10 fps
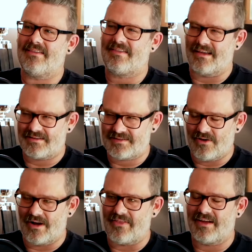think
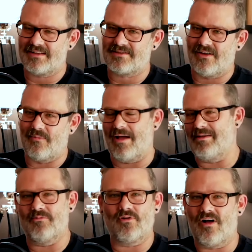so, and I think it's all. Well, I
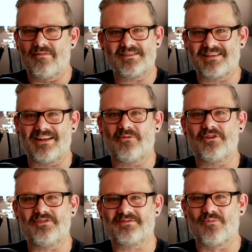mean, well, obviously, anyone
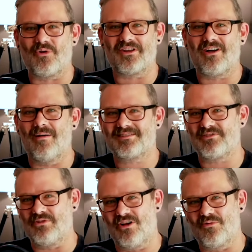who's more into comics
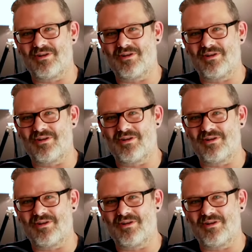than we are will